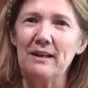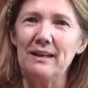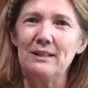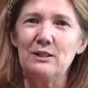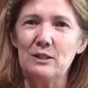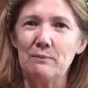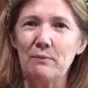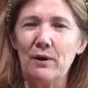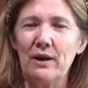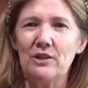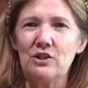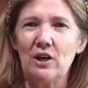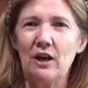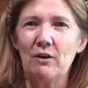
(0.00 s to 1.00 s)

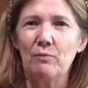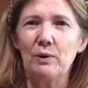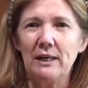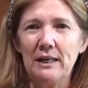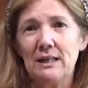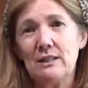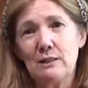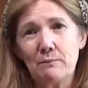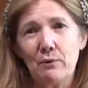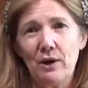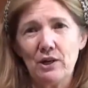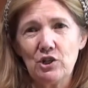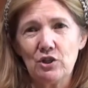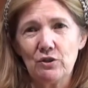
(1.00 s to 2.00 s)
inspiration are really
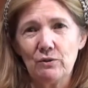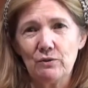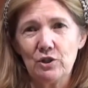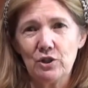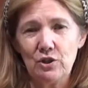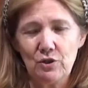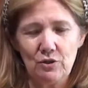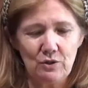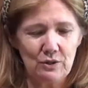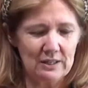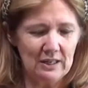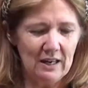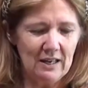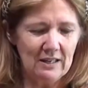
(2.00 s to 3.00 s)
inspirational to
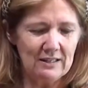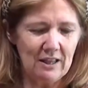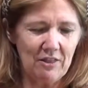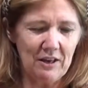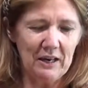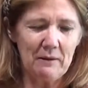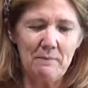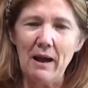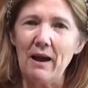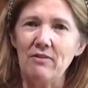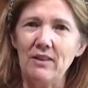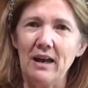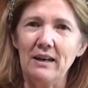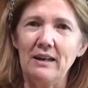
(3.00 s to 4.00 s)
use. So think
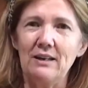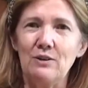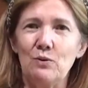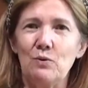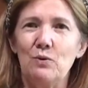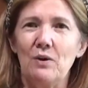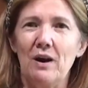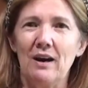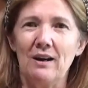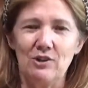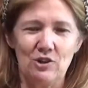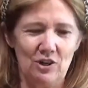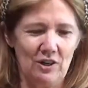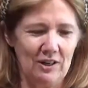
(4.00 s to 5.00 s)
about that in your
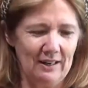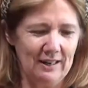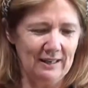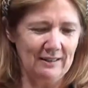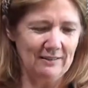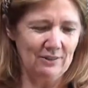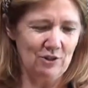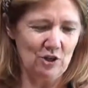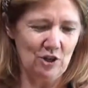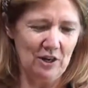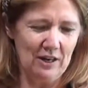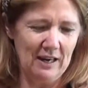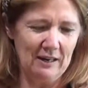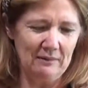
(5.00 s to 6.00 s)
art journaling
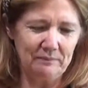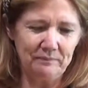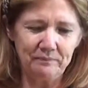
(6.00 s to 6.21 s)
journey.